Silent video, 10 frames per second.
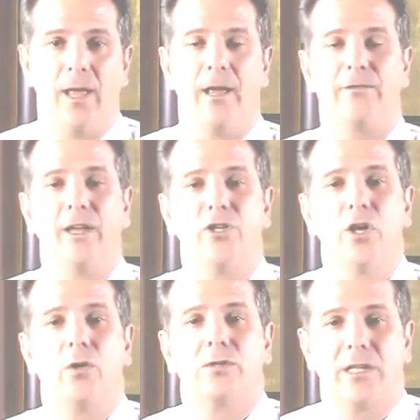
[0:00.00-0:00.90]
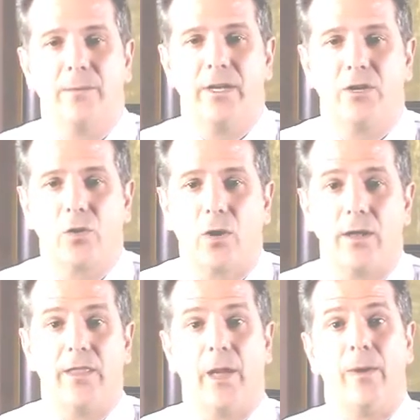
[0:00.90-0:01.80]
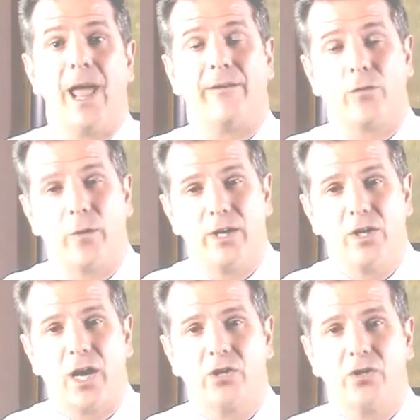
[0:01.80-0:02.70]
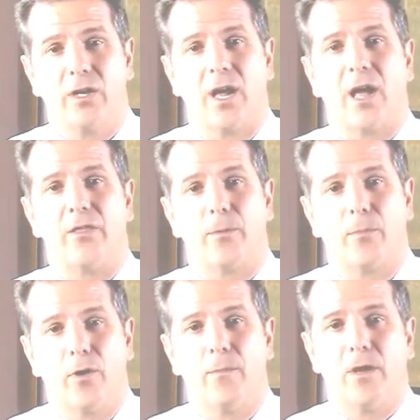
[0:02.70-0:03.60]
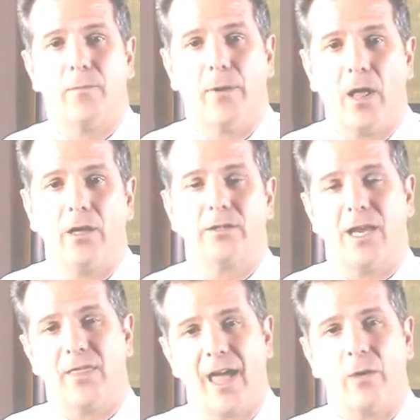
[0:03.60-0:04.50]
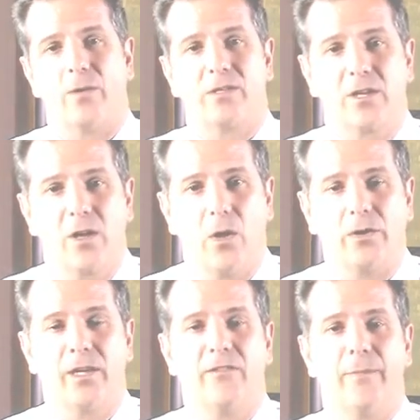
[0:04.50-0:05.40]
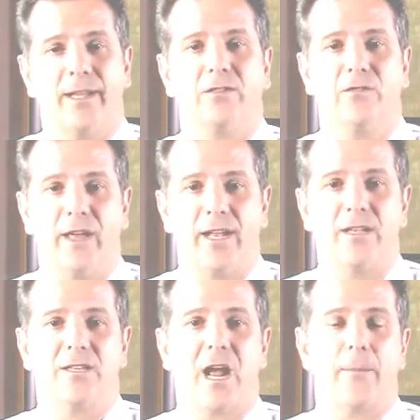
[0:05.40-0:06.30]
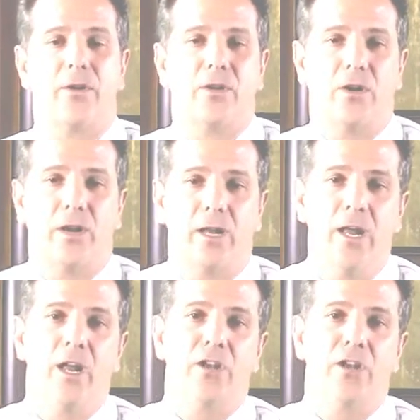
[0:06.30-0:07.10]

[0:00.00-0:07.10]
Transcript: If they chose limited tort, they would have a reduction on their premium policy, and that was the goal, to give Pennsylvanians the opportunity